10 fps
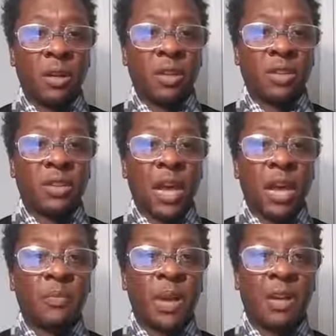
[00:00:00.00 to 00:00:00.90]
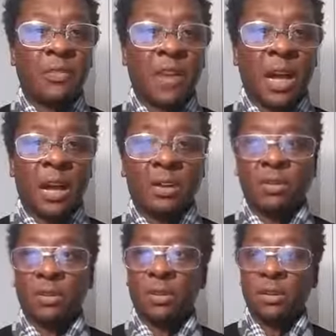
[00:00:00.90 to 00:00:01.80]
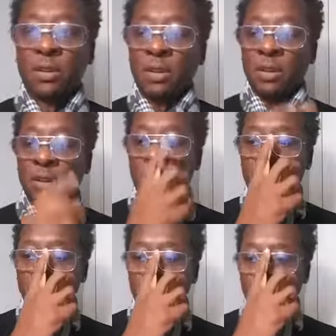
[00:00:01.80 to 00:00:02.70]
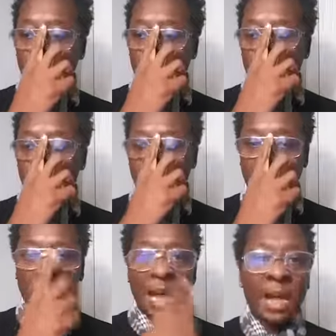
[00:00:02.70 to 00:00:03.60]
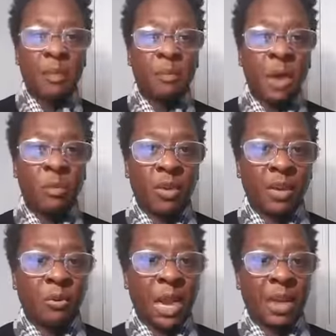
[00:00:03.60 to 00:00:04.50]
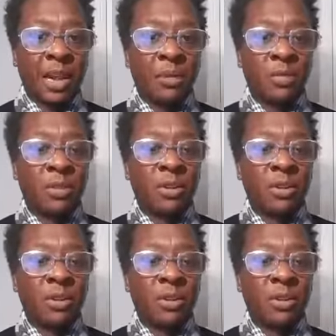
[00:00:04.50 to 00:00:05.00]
a child pedophile or or uh, a gang member in the black neighborhood.